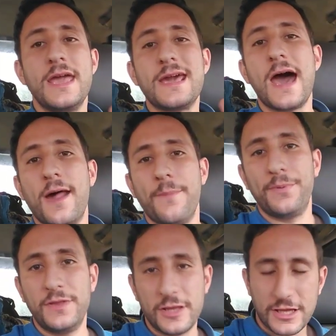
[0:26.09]
He got
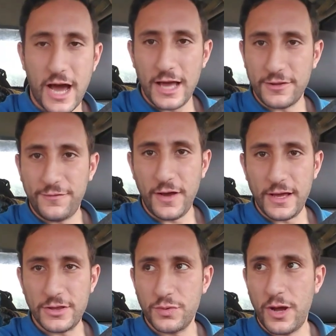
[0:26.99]
up in this guy's
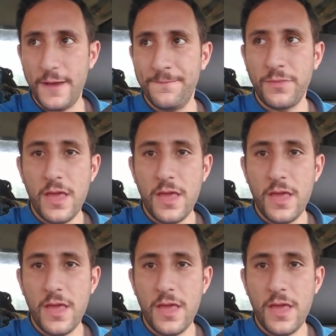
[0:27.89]
face, right?